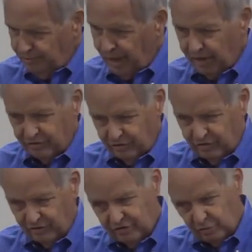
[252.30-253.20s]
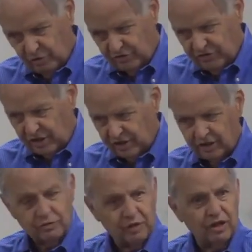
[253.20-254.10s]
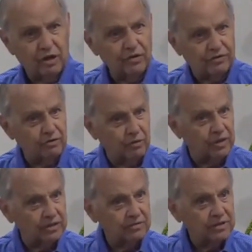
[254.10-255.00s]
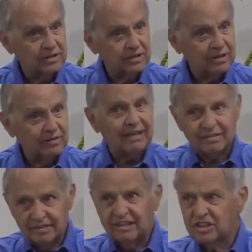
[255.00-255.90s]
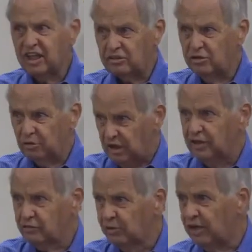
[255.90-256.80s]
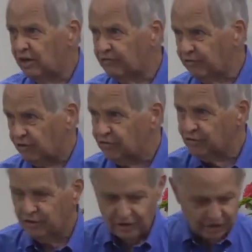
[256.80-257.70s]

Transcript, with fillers: passages, and we'll see it as we go through it. Well, let's get to it. Let's read it first.